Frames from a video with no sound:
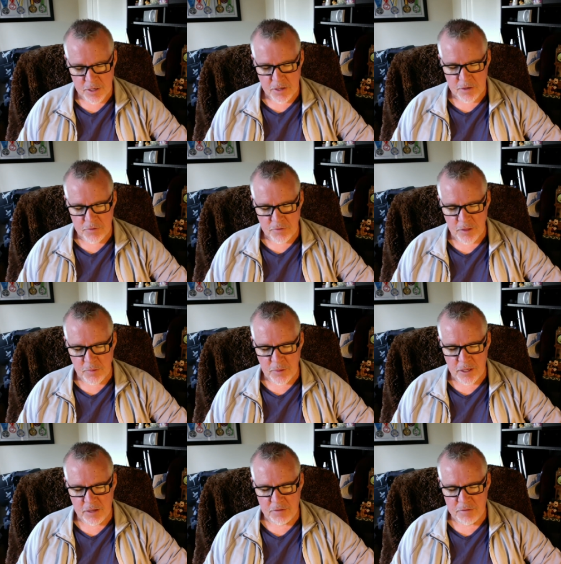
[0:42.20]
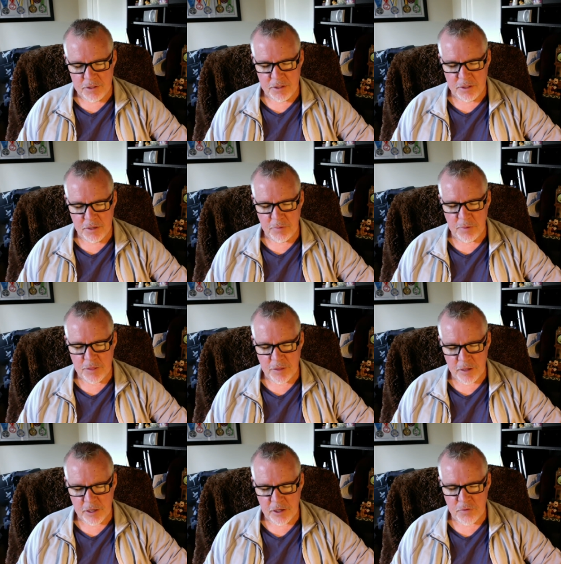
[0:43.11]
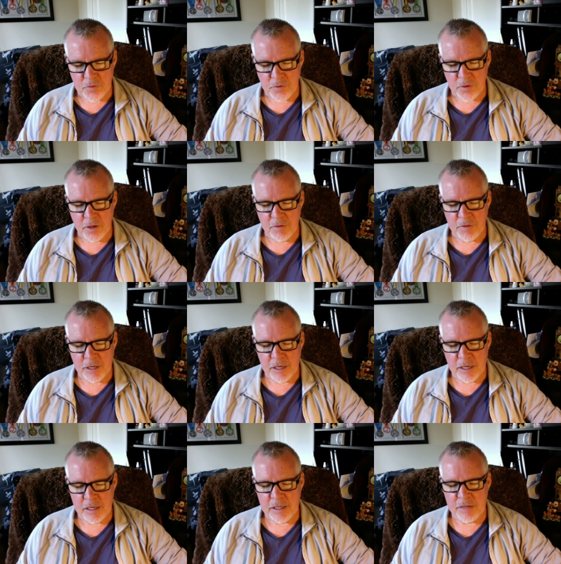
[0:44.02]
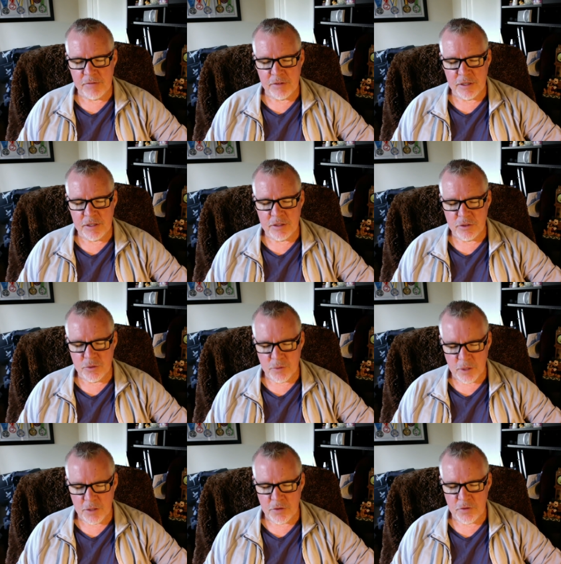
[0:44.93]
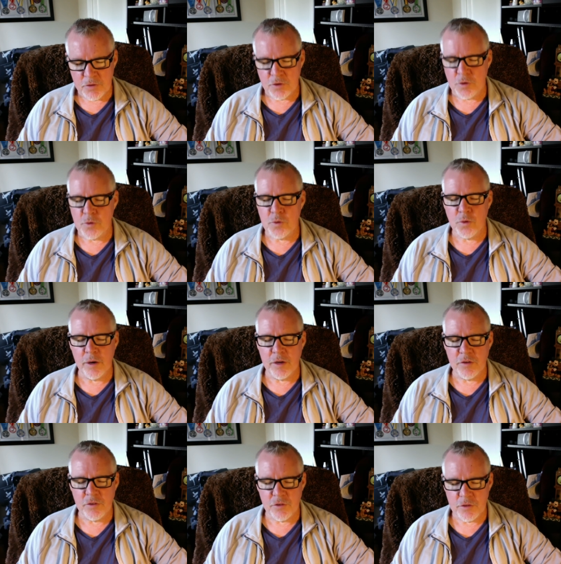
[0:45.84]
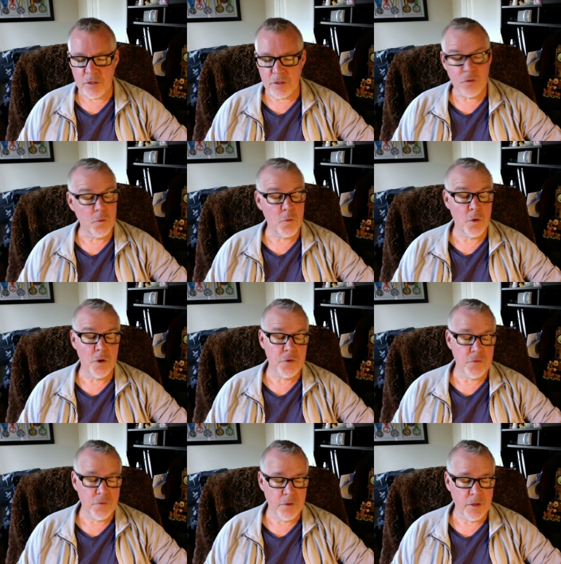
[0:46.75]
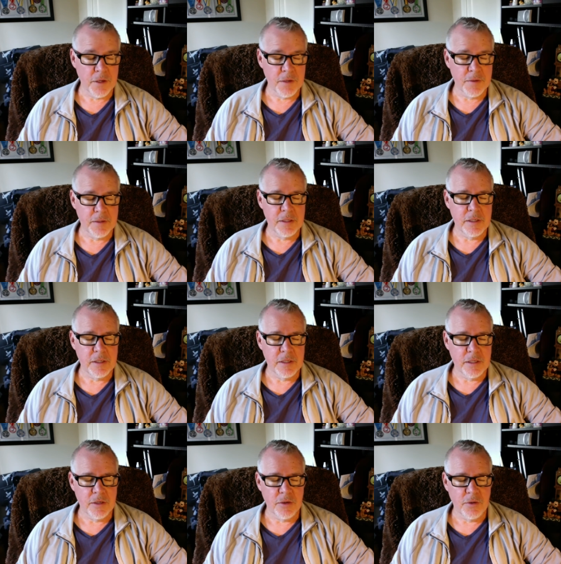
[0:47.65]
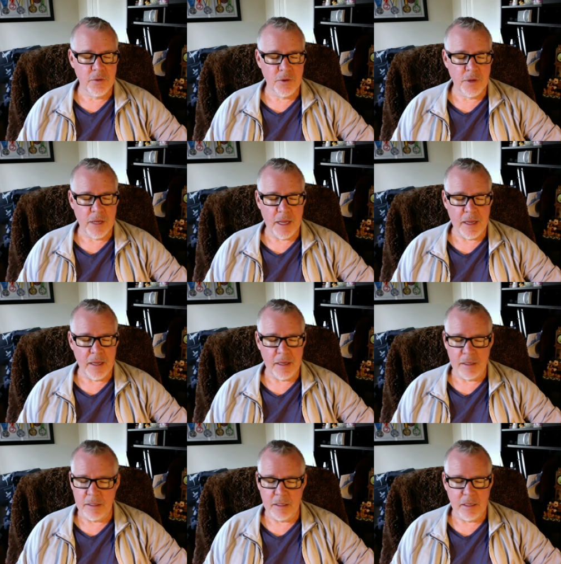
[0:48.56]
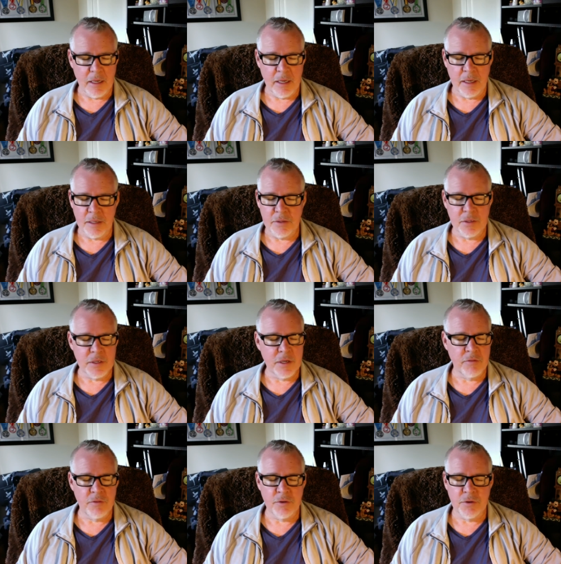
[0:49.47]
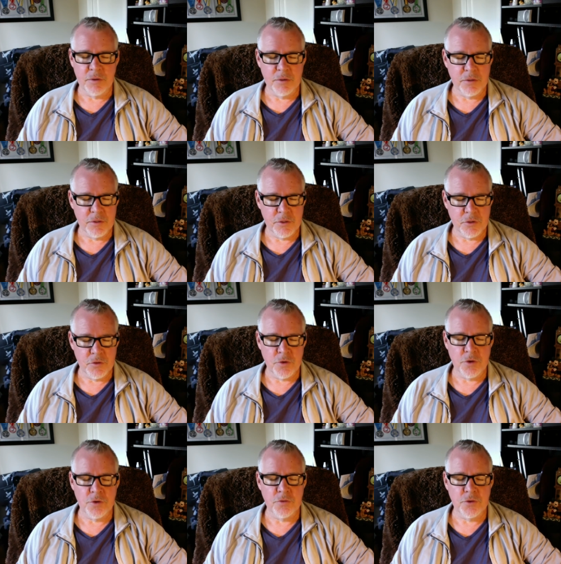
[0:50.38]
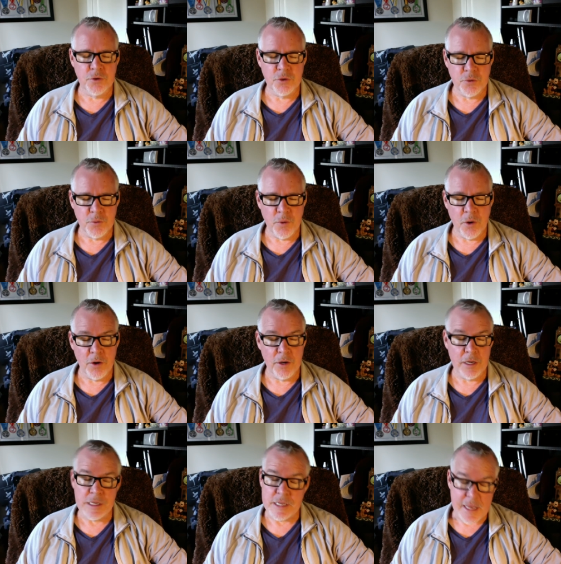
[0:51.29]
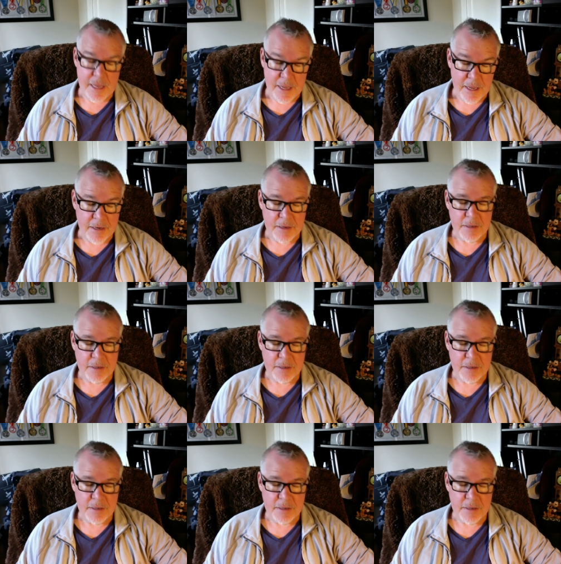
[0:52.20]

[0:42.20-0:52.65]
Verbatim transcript: Father, we love you and we thank you for loving and giving to us so graciously, so wonderfully. Lord, I, I could never deserve who you are, and yet